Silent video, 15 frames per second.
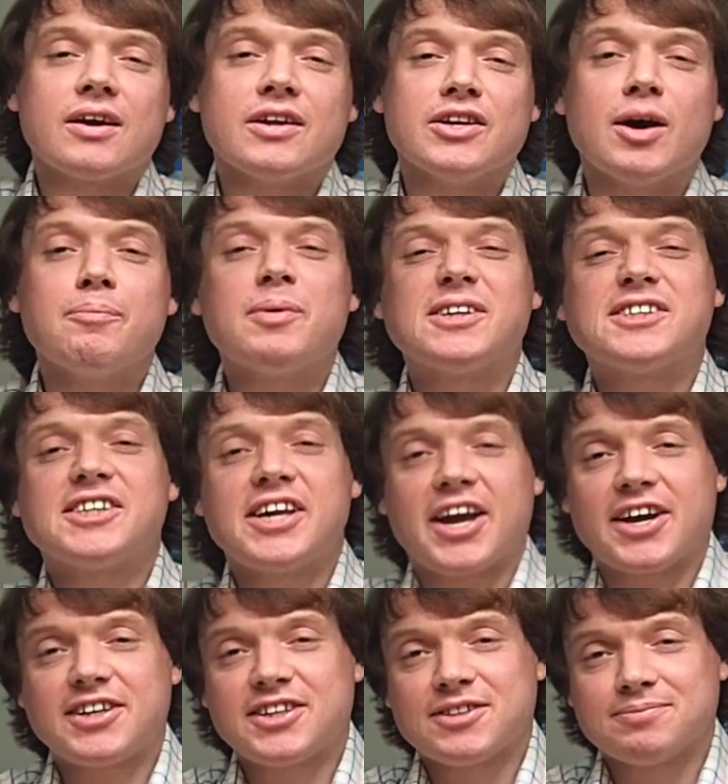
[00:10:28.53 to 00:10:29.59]
Number
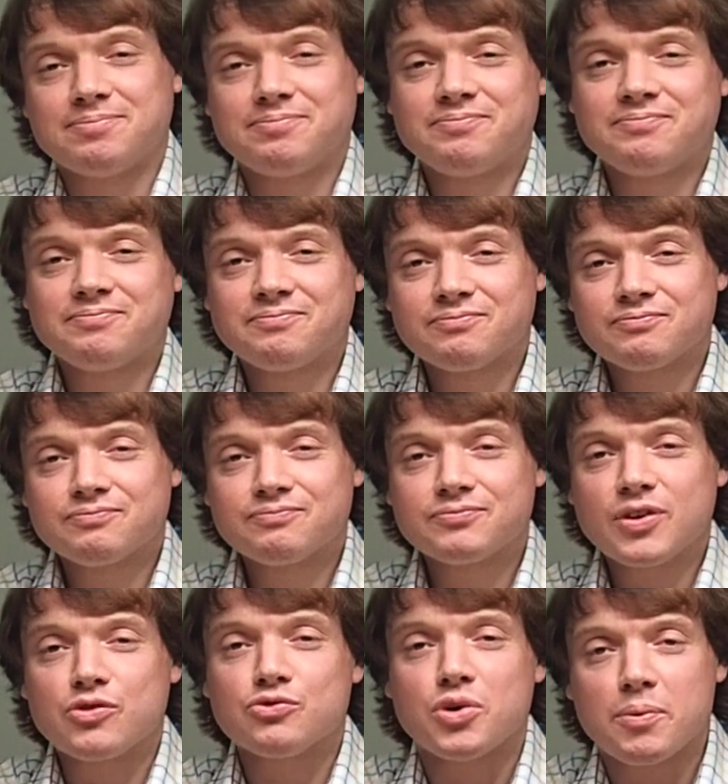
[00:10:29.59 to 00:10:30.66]

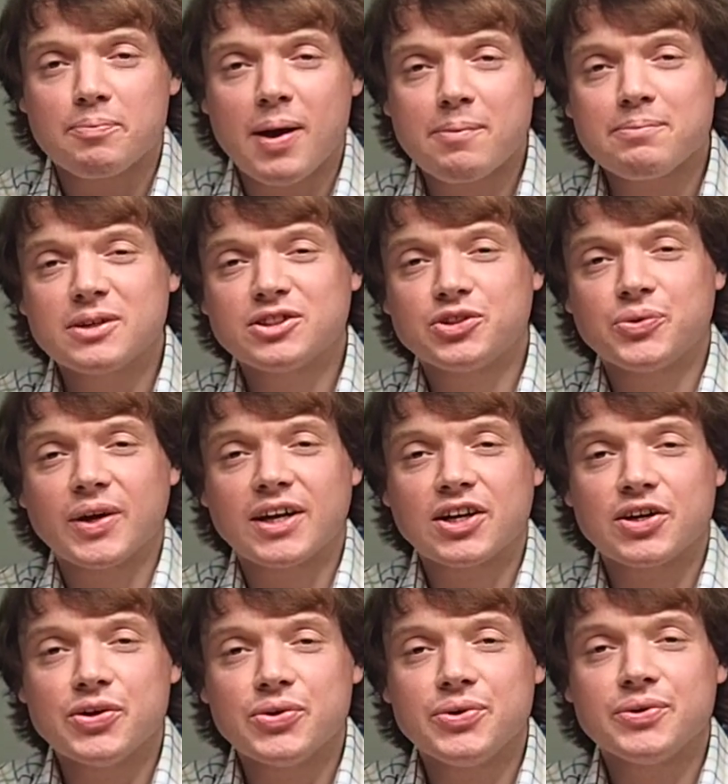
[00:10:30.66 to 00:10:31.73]
6, remember to
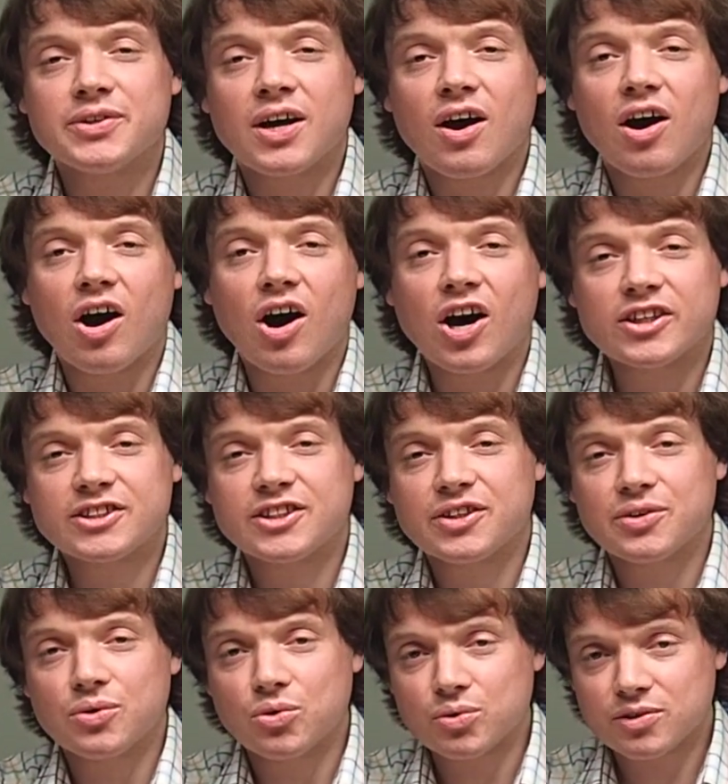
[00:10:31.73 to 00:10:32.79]
include
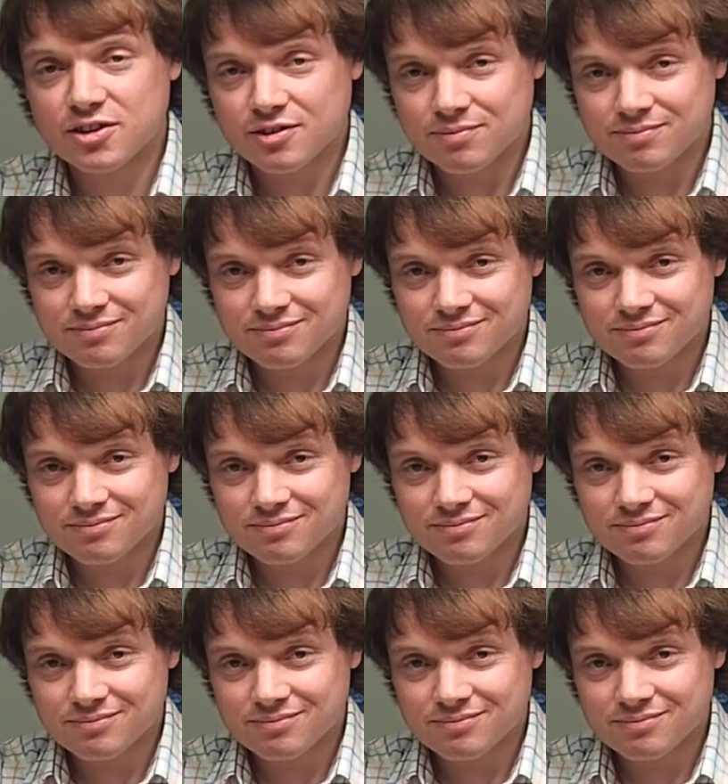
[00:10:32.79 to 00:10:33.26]
articles.